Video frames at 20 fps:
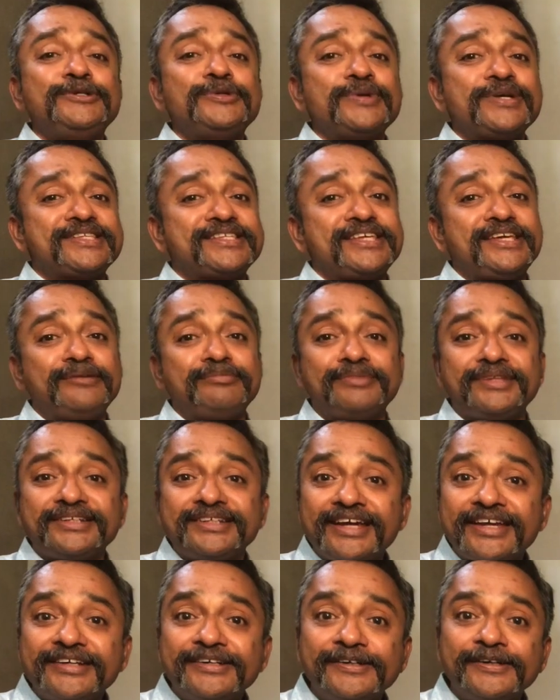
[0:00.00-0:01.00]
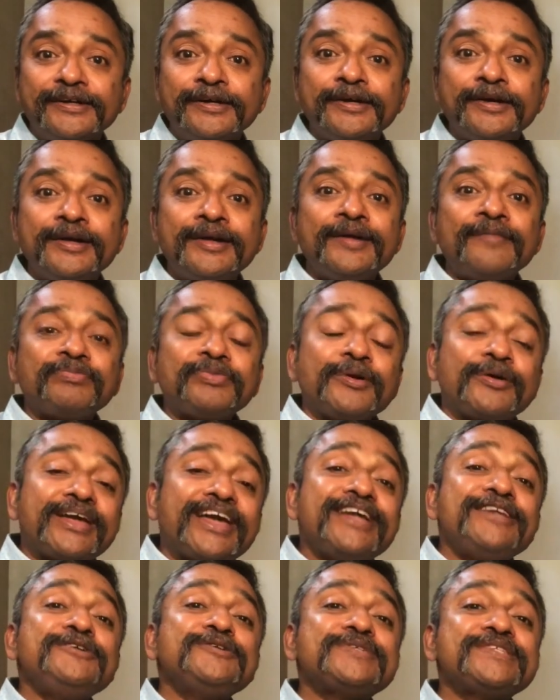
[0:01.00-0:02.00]
to escape the tiger. Now,
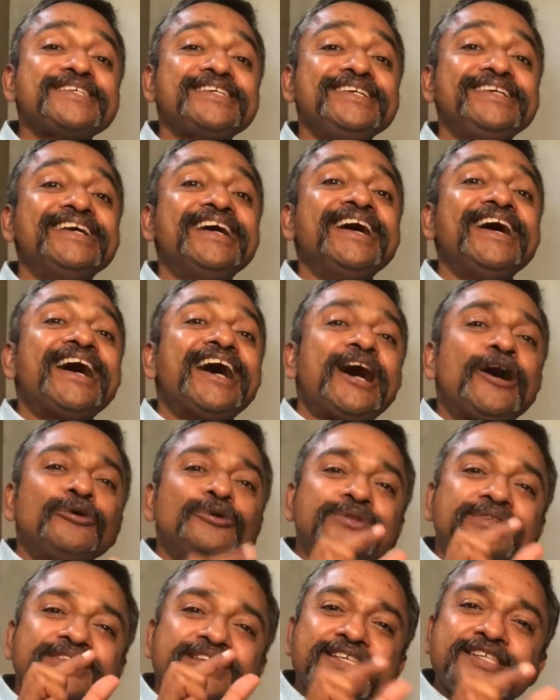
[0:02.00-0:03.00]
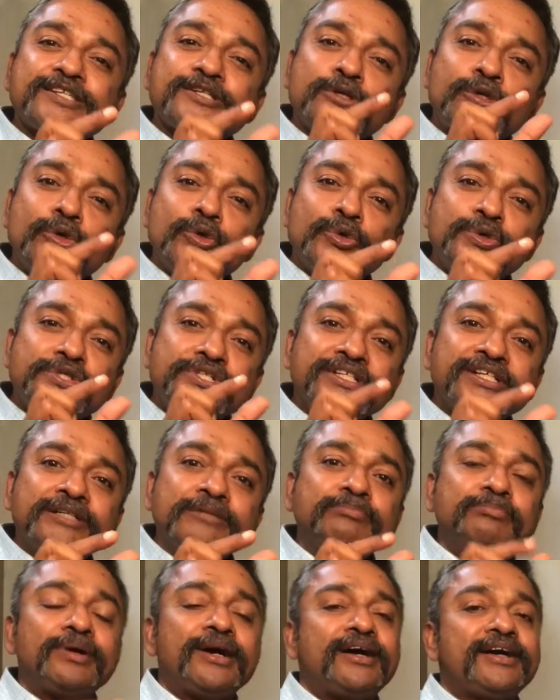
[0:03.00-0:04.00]
can you see how this
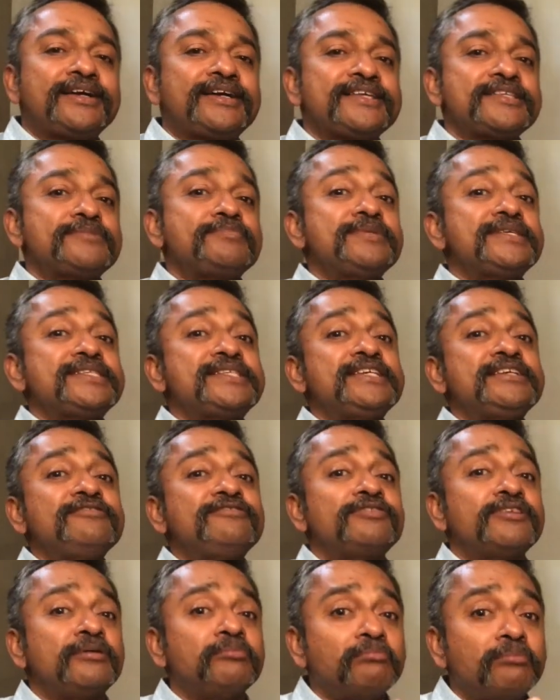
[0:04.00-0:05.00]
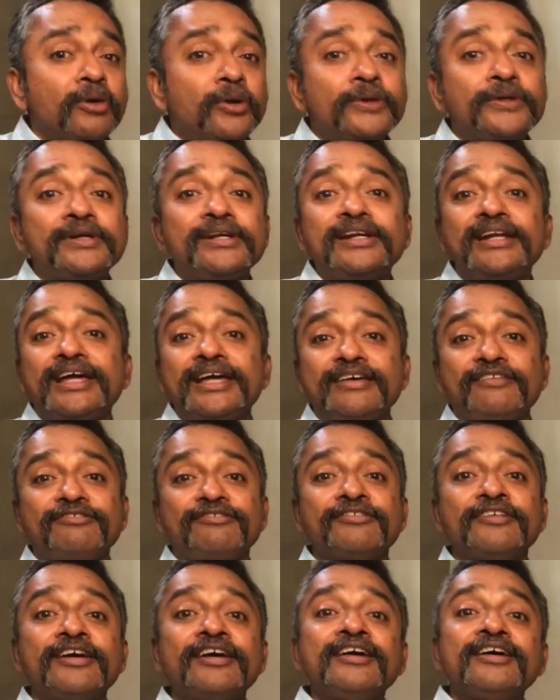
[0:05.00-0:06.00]
crucial part is missing from modern
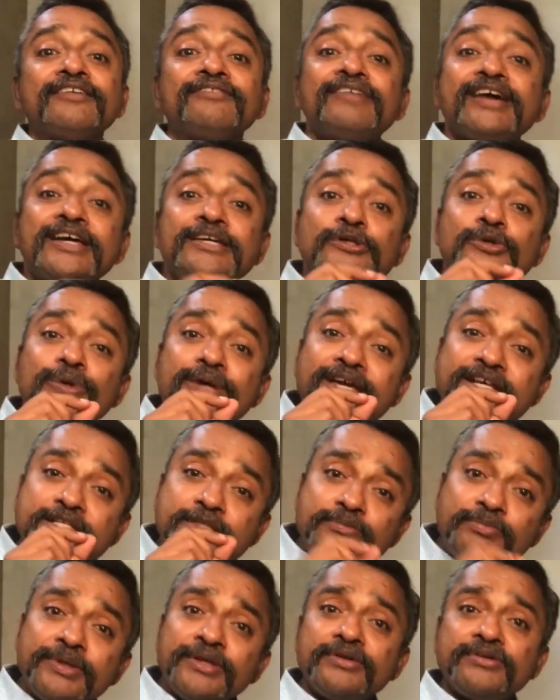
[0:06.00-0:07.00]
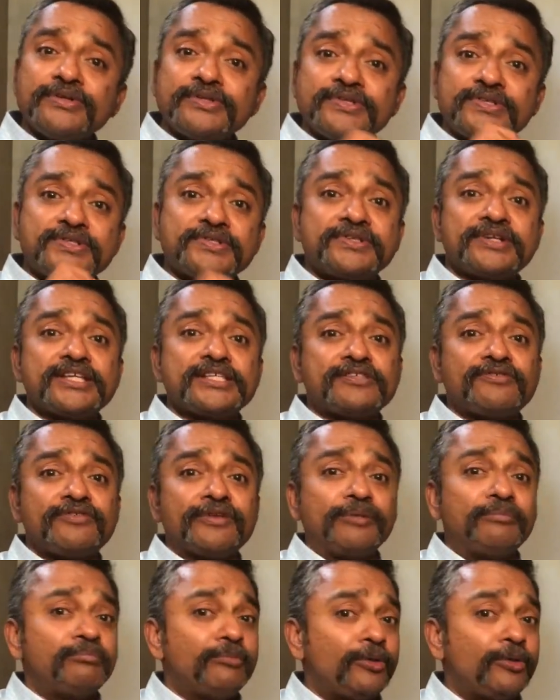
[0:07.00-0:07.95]
life, where you experience stress from